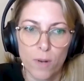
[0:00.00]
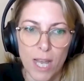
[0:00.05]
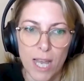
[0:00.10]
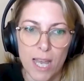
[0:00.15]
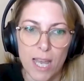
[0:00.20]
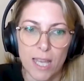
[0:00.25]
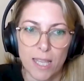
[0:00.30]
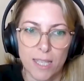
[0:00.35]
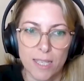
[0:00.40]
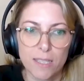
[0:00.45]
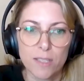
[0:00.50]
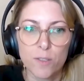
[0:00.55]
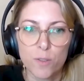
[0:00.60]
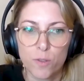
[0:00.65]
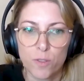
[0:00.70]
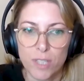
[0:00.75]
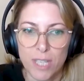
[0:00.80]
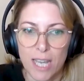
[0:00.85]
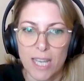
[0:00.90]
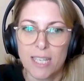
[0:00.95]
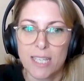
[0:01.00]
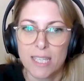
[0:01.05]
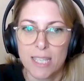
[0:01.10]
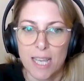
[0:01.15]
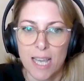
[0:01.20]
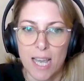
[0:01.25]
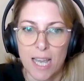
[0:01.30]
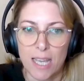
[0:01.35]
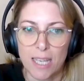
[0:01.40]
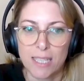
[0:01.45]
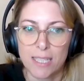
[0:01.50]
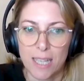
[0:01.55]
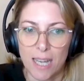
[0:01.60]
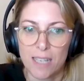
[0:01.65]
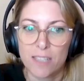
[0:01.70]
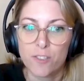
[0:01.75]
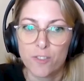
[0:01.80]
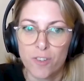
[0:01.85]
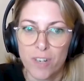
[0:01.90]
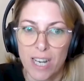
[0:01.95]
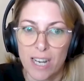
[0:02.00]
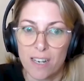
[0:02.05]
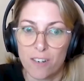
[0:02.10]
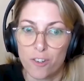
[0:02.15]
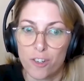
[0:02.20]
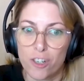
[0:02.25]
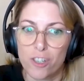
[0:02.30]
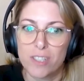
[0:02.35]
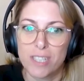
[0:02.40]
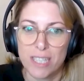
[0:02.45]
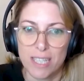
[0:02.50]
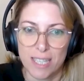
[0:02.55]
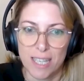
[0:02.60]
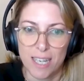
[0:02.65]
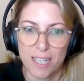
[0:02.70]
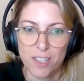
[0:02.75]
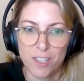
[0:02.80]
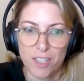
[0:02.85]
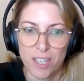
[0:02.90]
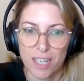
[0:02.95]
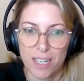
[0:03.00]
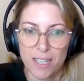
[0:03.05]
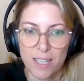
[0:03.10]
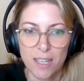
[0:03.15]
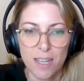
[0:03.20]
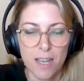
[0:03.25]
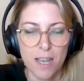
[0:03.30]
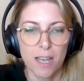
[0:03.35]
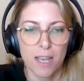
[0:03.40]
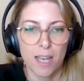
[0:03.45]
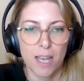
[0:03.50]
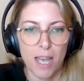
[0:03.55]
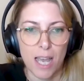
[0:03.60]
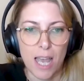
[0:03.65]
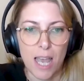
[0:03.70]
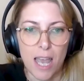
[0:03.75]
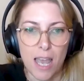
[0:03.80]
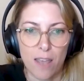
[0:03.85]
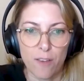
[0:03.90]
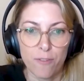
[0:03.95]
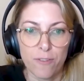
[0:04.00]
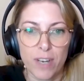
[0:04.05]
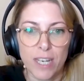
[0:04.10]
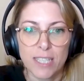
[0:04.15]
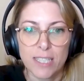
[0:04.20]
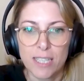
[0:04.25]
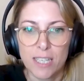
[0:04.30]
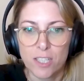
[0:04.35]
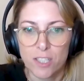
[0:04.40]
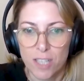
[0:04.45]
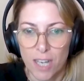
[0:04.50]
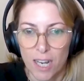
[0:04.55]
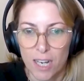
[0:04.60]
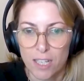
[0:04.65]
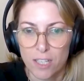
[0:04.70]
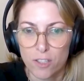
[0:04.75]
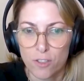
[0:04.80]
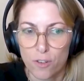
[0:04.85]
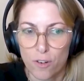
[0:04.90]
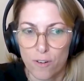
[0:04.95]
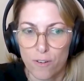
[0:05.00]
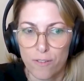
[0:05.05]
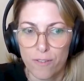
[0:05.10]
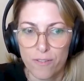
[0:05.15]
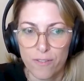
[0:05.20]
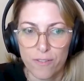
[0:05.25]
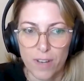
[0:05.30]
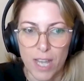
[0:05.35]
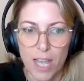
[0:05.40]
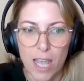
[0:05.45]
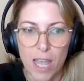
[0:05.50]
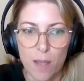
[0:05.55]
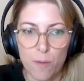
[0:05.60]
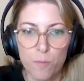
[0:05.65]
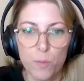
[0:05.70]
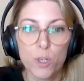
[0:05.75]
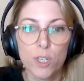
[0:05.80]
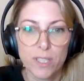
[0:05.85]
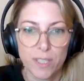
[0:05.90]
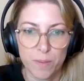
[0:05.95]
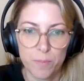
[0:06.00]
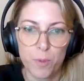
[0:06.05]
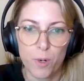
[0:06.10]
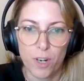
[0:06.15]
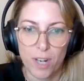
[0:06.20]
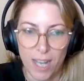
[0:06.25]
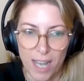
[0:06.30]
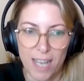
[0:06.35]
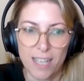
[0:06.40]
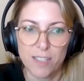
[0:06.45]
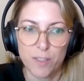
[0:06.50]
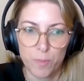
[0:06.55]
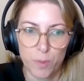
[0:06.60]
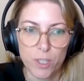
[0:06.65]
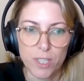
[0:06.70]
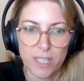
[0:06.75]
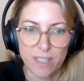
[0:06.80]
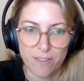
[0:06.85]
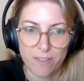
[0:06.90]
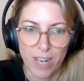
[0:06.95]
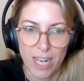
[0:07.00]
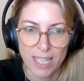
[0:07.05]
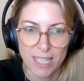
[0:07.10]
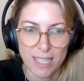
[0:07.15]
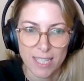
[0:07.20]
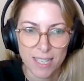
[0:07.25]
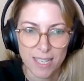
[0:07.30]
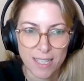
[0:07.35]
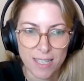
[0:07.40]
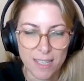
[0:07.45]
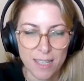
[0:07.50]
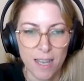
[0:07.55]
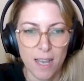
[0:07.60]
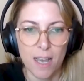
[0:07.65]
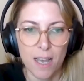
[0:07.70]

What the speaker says: that today's industrial organization face the challenge of multiple endpoint devices